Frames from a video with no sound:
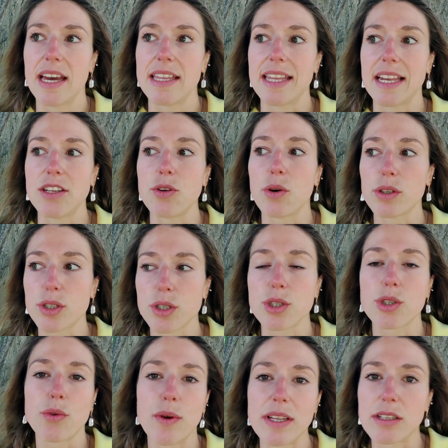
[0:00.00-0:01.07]
then you also
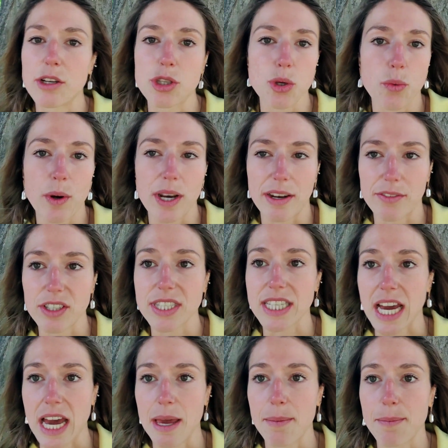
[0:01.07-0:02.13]
surrender to whatever
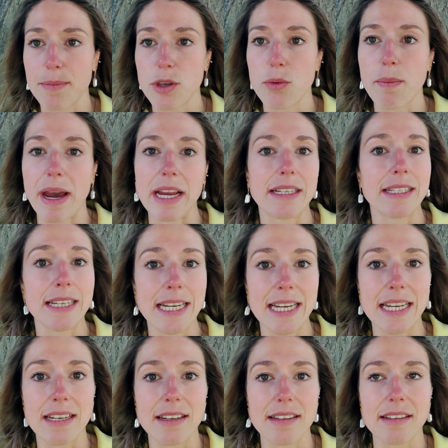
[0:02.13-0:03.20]
time you might
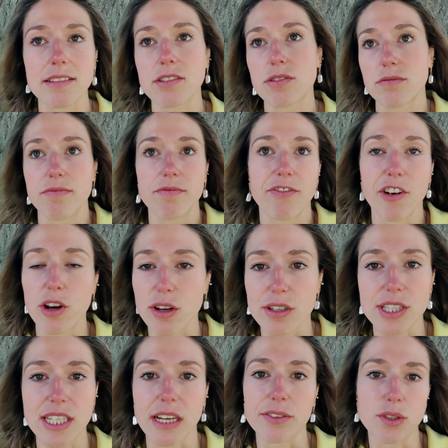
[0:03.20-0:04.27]
need for
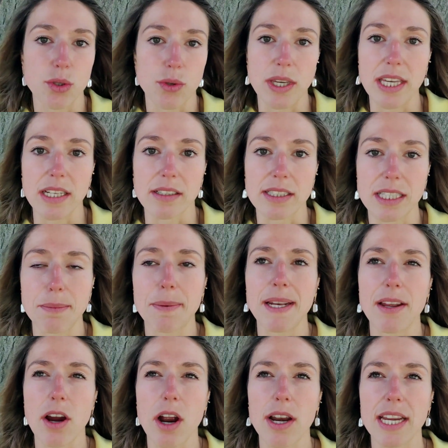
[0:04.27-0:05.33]
yourself to heal.
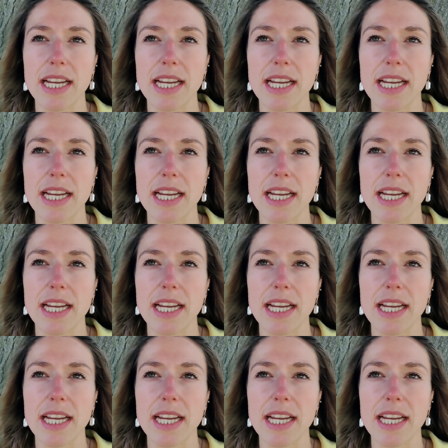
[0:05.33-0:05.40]
DPDR